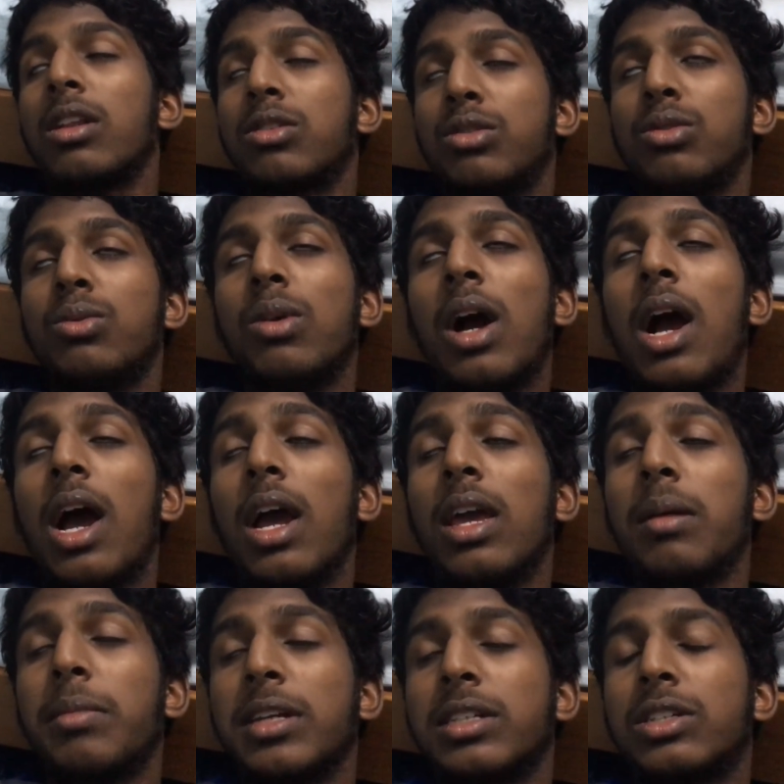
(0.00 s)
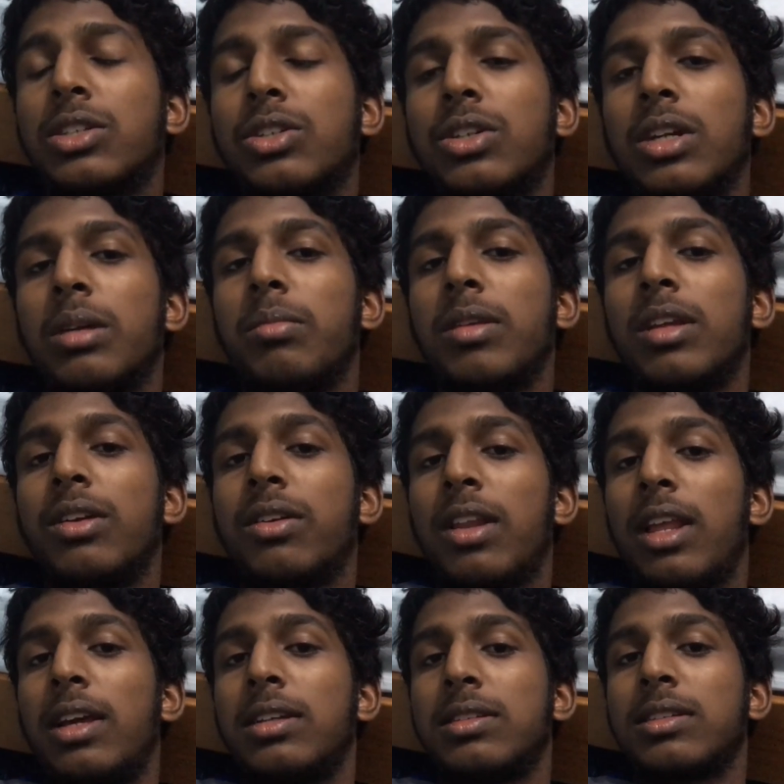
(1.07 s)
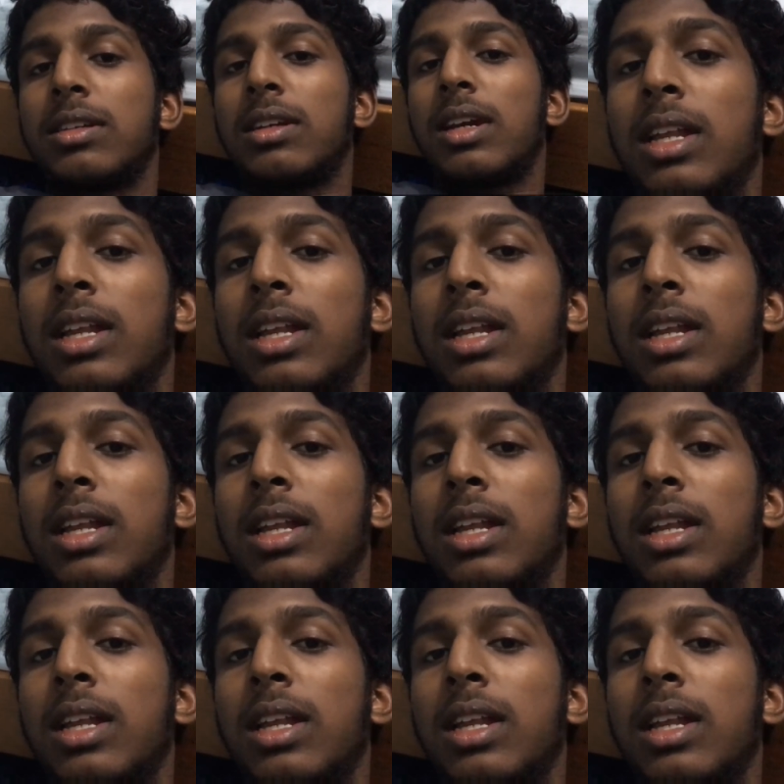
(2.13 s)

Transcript: Two, I am extremely lazy.